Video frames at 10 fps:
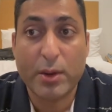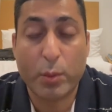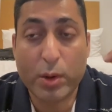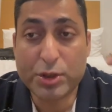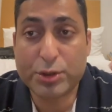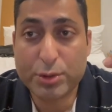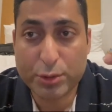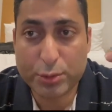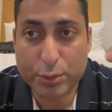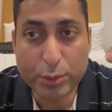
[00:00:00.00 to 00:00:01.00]
What should
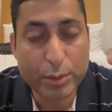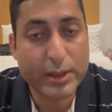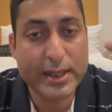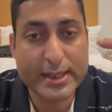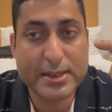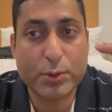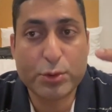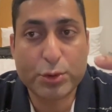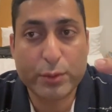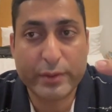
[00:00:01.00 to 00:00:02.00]
you do is you
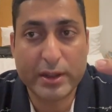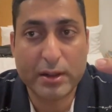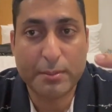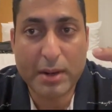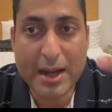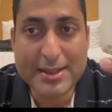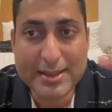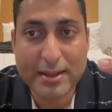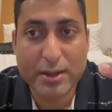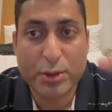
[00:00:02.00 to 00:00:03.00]
should wear a mask,